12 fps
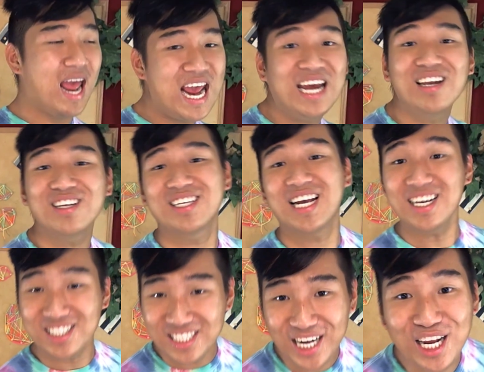And
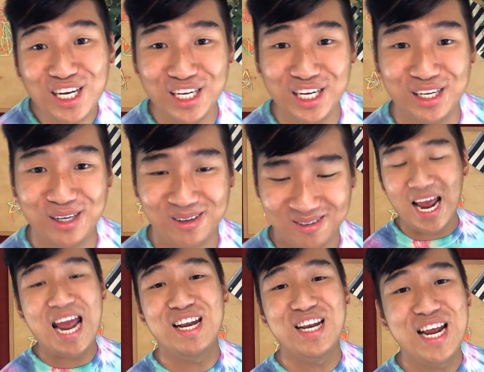continue. And
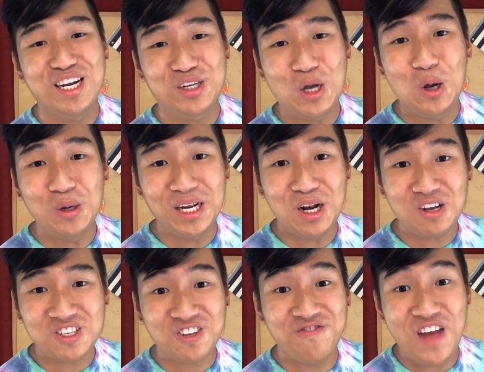then
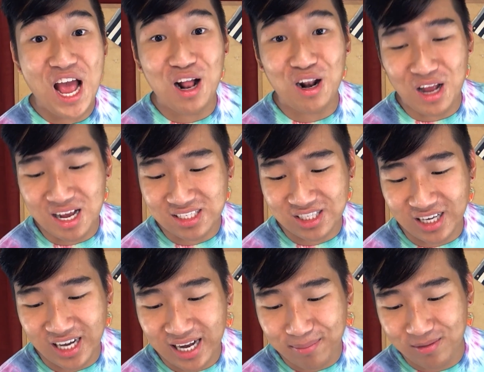Goldilocks fell
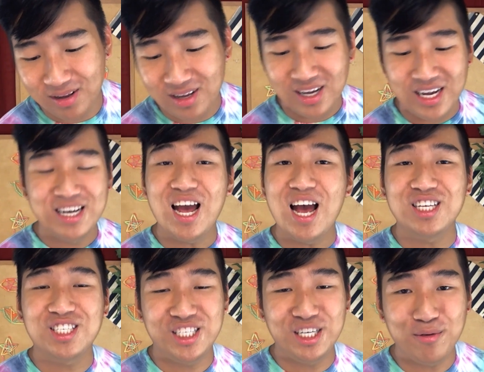asleep. And as
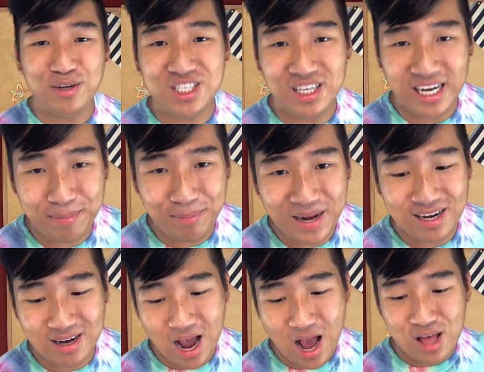she was sleeping,
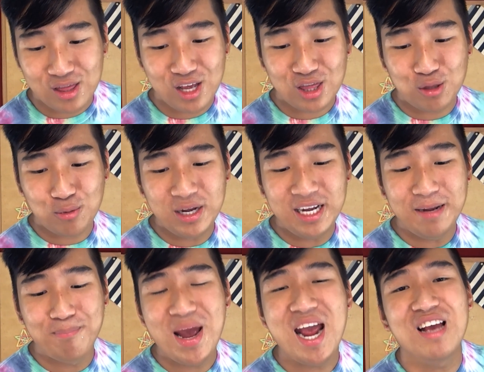the three
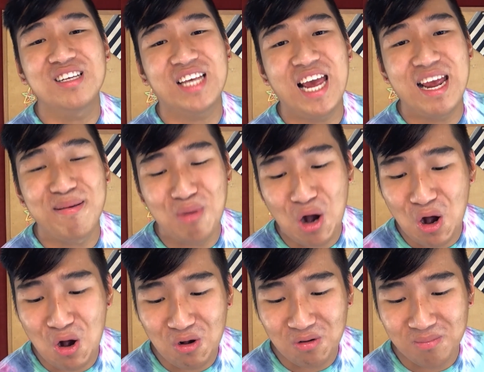bears came
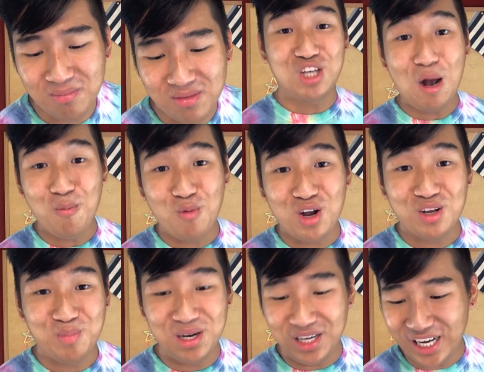home. Someone's
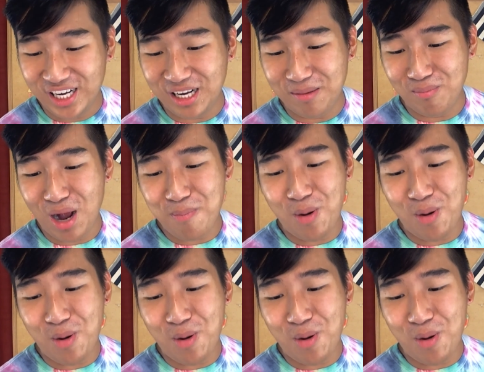been eating my